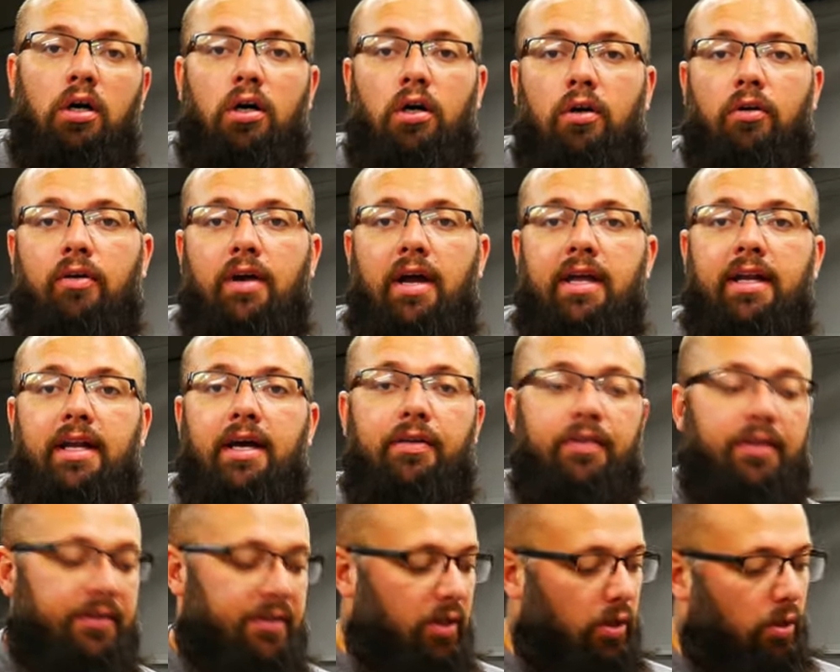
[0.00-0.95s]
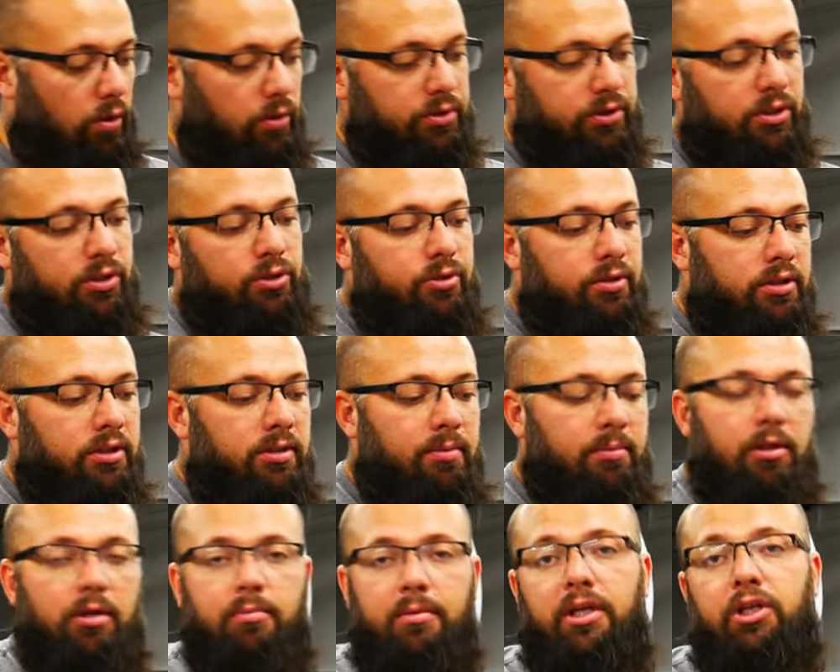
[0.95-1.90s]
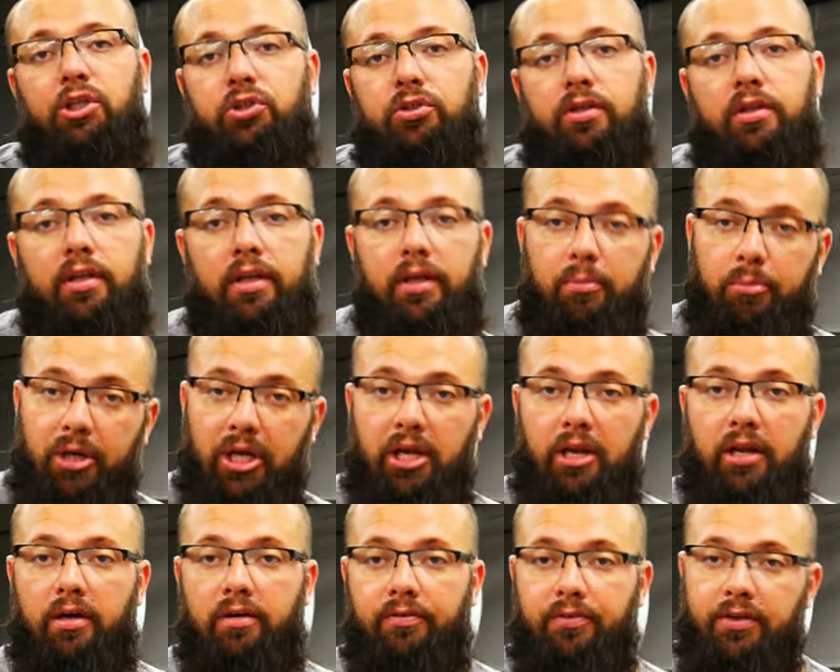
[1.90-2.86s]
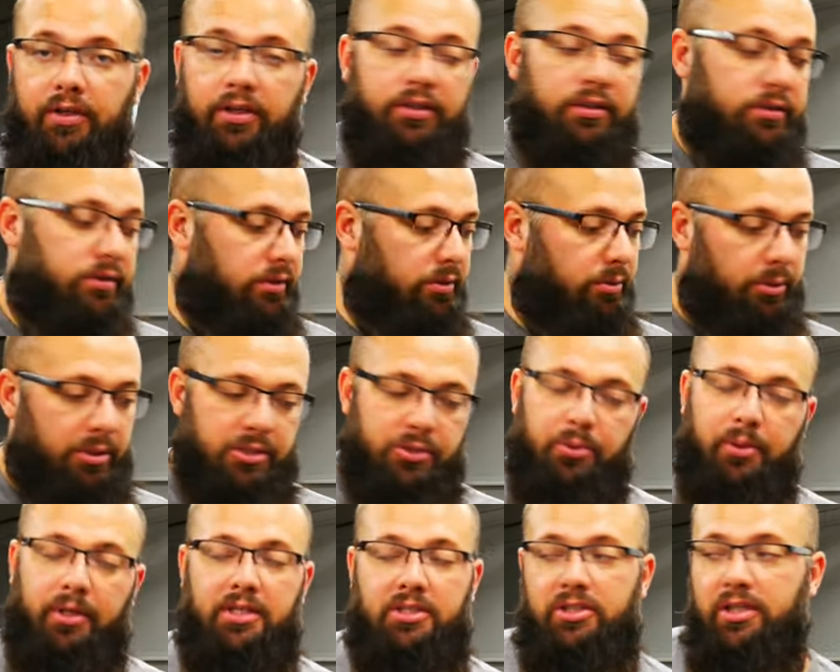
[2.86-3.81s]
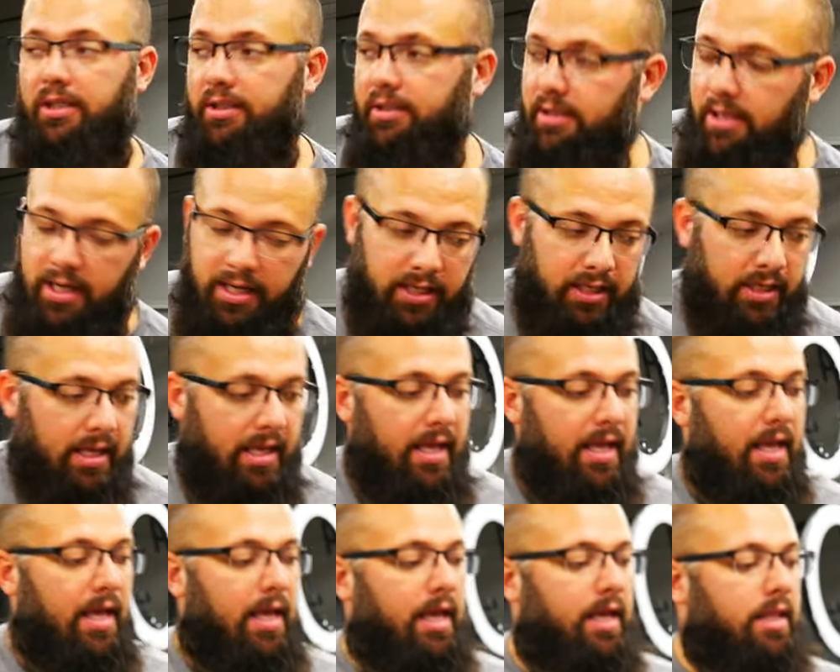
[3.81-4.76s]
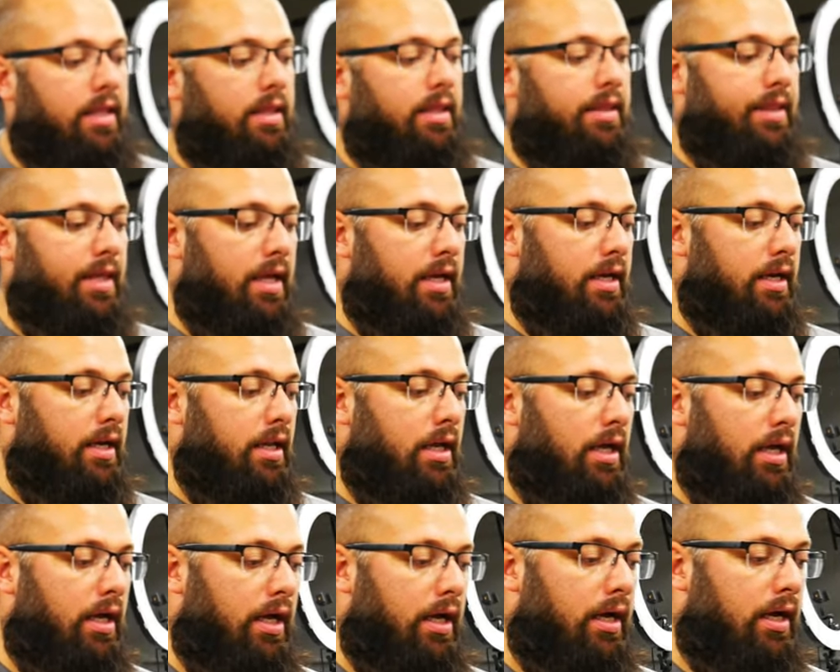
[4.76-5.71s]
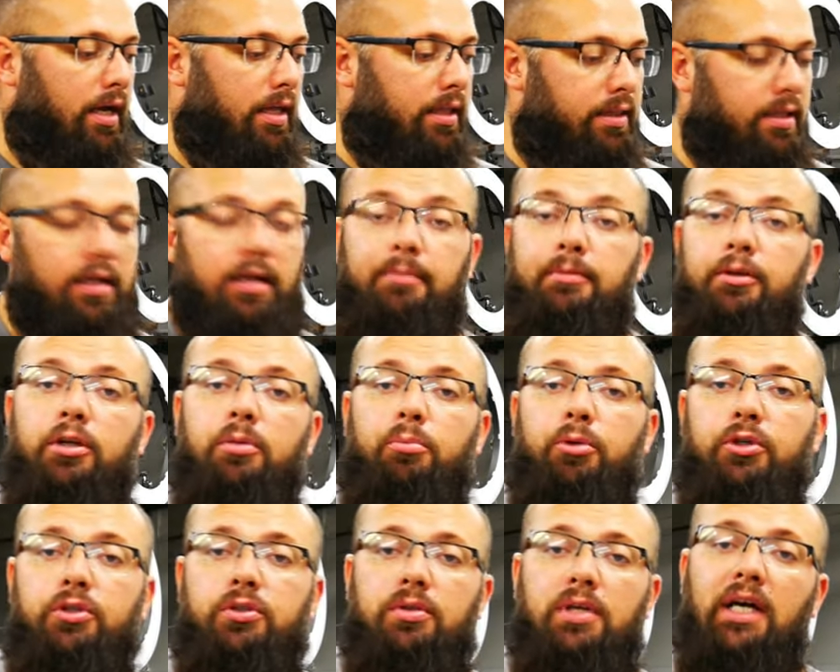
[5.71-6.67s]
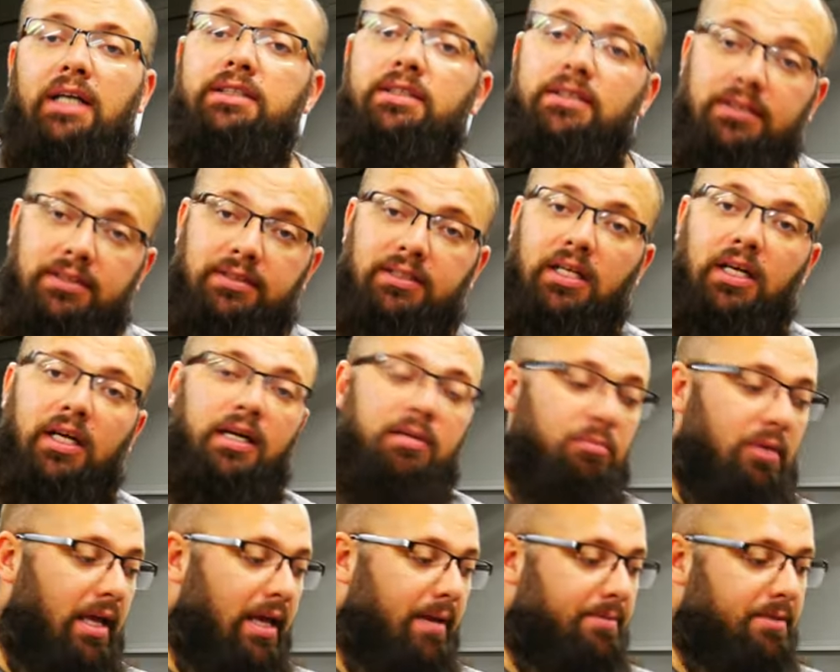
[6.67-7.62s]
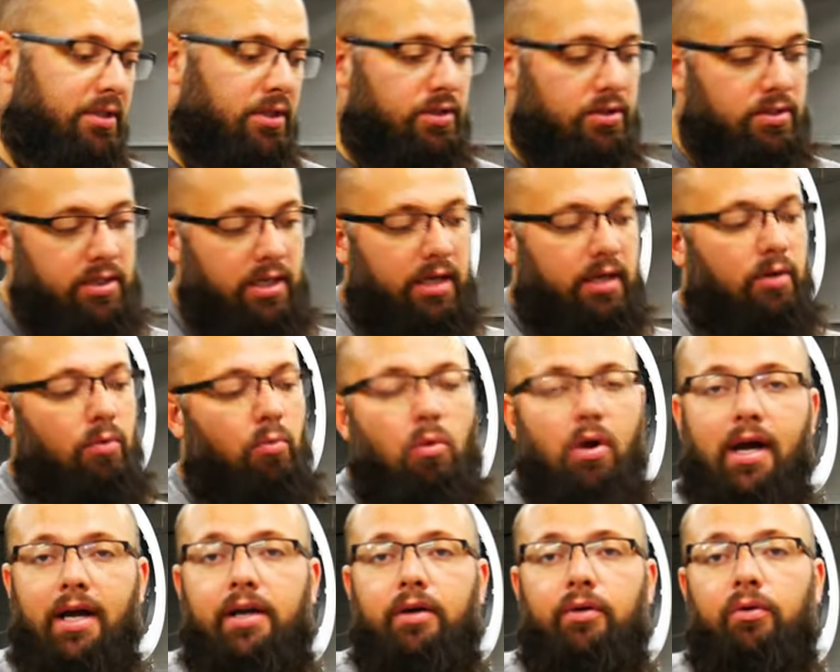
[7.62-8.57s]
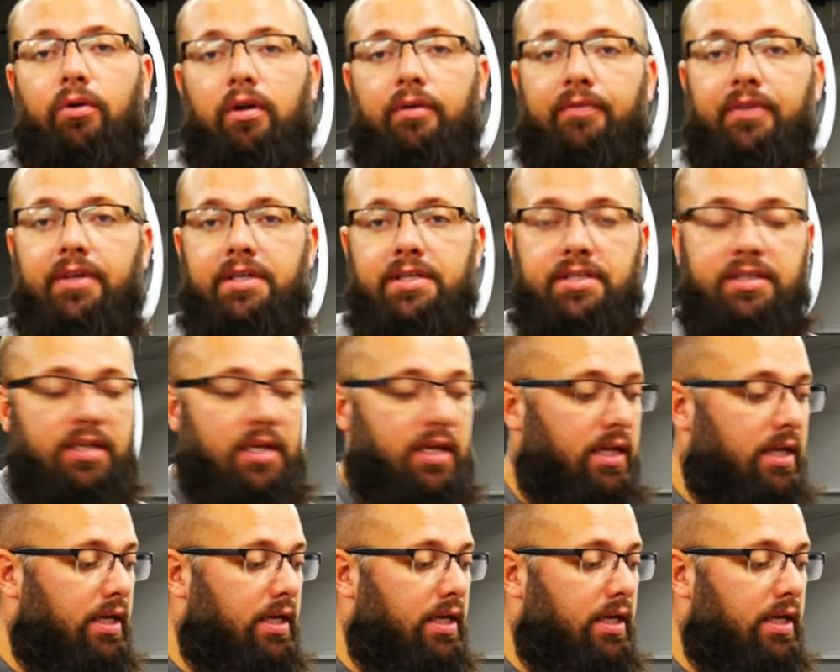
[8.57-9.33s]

All right, now that the holes are drilled, I'm gonna make sure they're big enough because you always wanna check that. And then I think I'm gonna put you guys on time lapse because I gotta wire all of this.